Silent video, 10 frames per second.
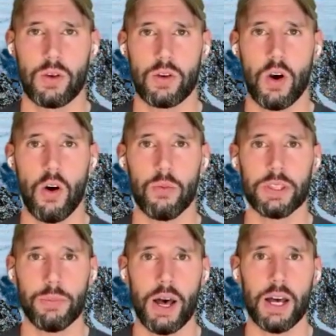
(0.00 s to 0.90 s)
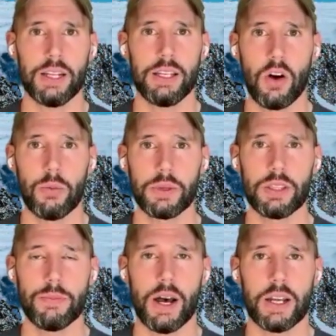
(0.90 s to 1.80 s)
Calming the body, calming
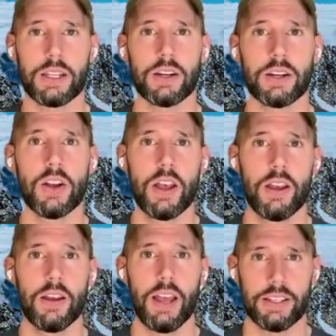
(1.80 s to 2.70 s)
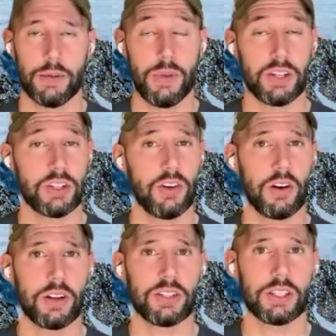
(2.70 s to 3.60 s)
the mind here. As I mentioned,
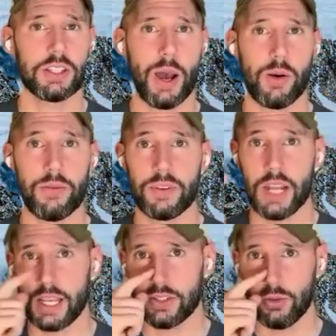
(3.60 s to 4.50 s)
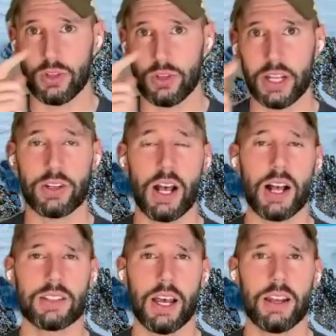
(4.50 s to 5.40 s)
harnessing the power of nasal nitric
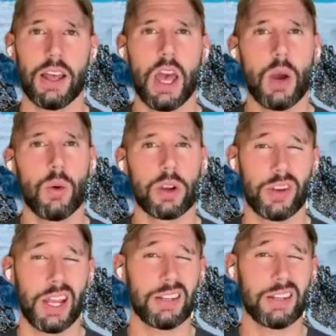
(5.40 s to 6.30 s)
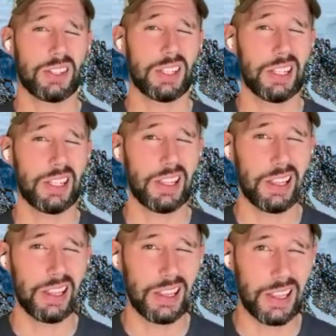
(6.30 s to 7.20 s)
oxide. We're creating just the
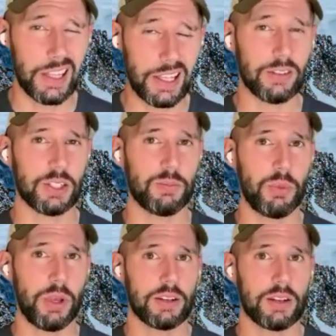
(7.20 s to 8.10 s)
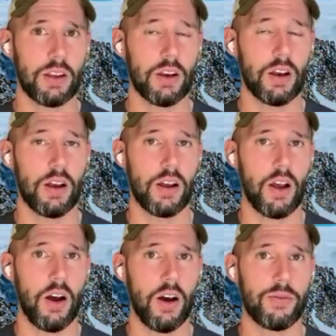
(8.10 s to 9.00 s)
littlest bit
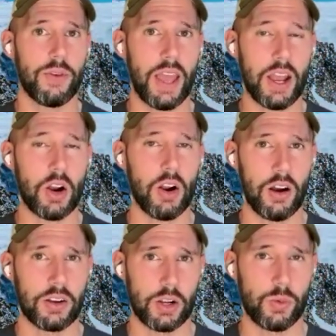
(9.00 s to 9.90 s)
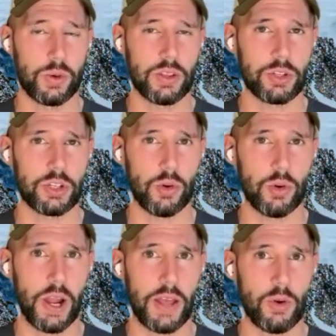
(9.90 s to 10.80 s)
of air hunger with those
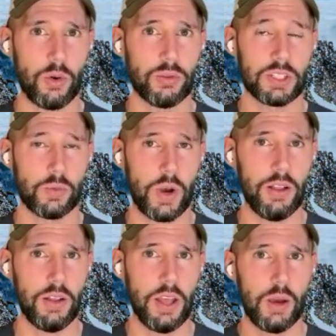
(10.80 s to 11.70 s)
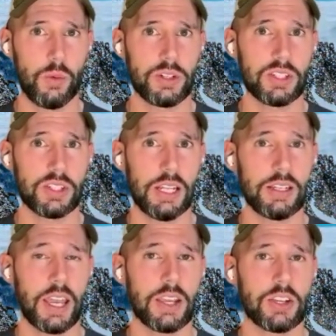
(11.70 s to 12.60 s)
short breath holds as well, which is an
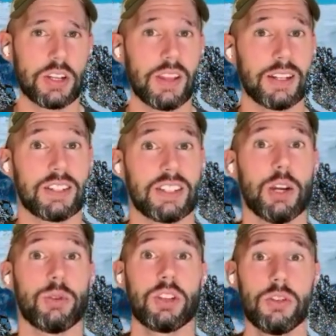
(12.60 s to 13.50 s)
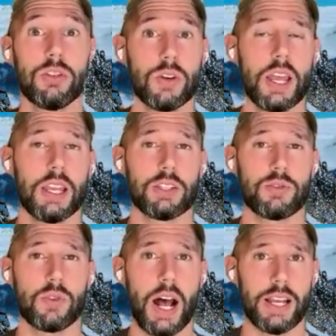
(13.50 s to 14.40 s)
indication that CO2 is
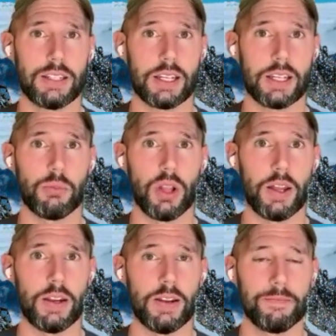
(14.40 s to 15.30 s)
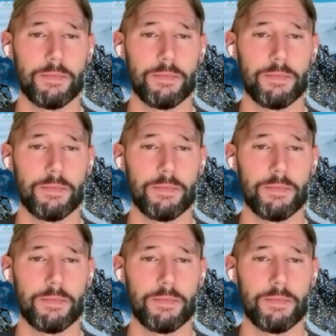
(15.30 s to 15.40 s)
rising in the blood.